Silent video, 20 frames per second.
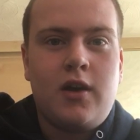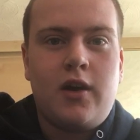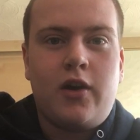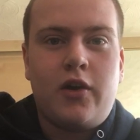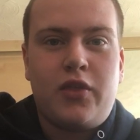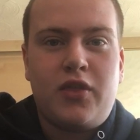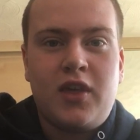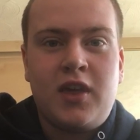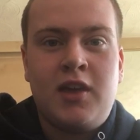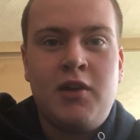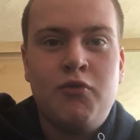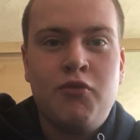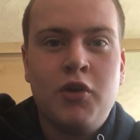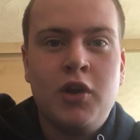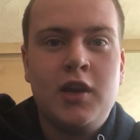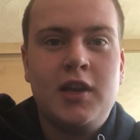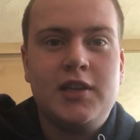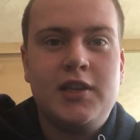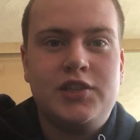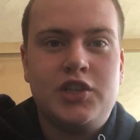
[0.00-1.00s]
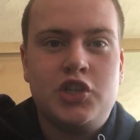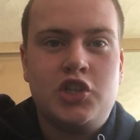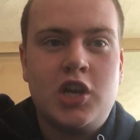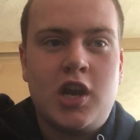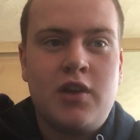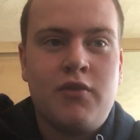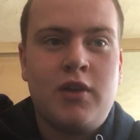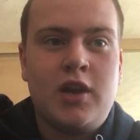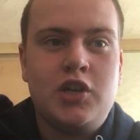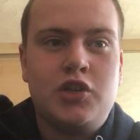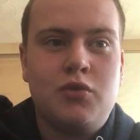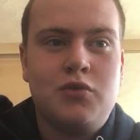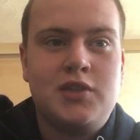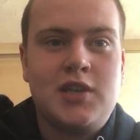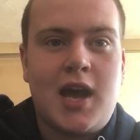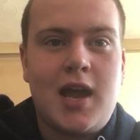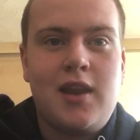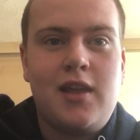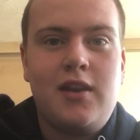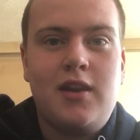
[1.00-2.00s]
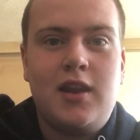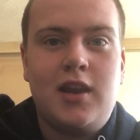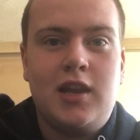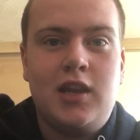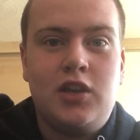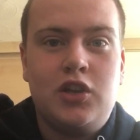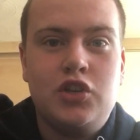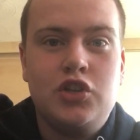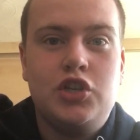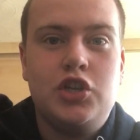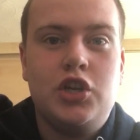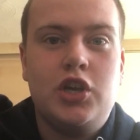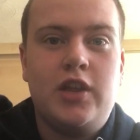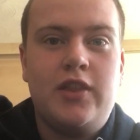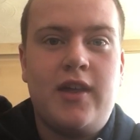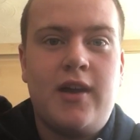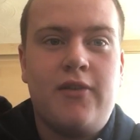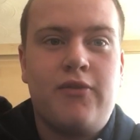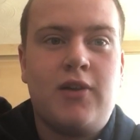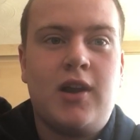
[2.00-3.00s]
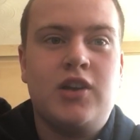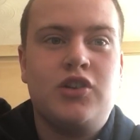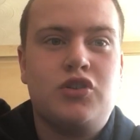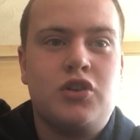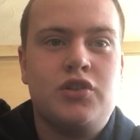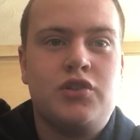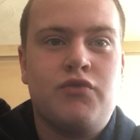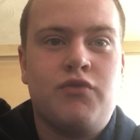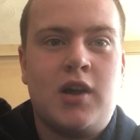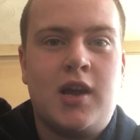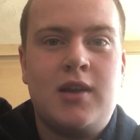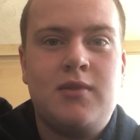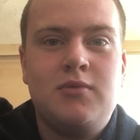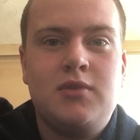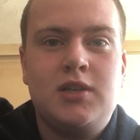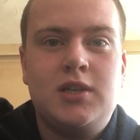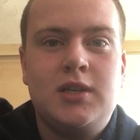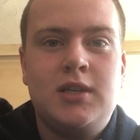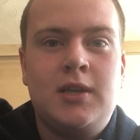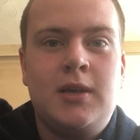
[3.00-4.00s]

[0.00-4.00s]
I think he really is a generational talent and he can turn their franchise around.